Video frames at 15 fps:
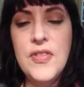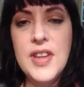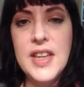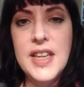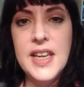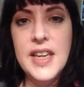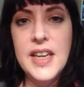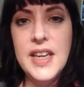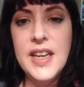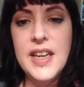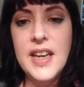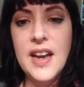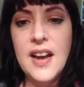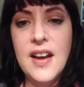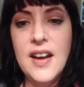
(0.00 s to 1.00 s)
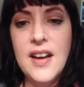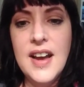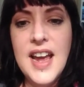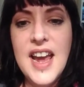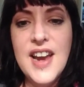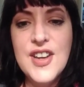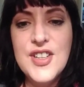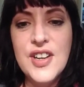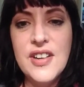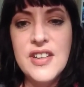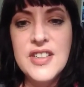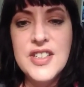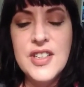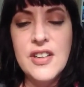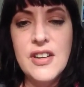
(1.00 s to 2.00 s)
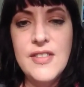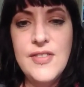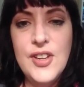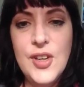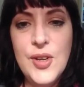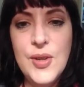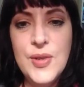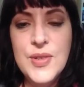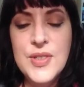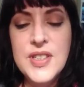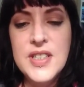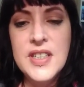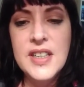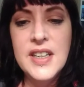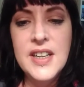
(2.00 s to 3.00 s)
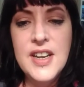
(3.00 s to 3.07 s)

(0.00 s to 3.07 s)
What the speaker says: the hair dyes that I've used,